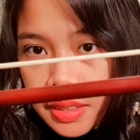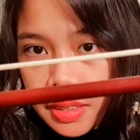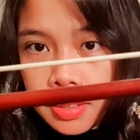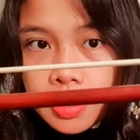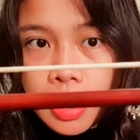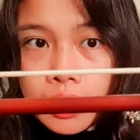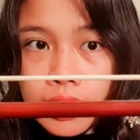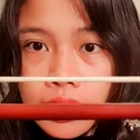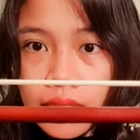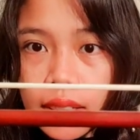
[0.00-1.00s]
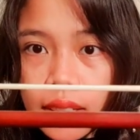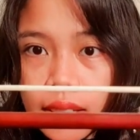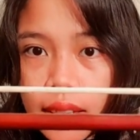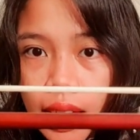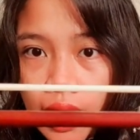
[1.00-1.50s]
So that
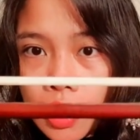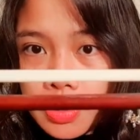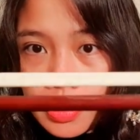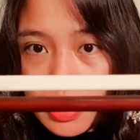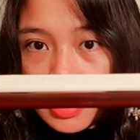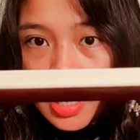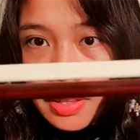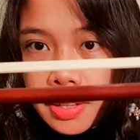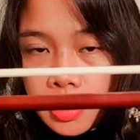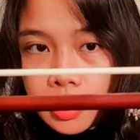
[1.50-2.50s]
is how you tighten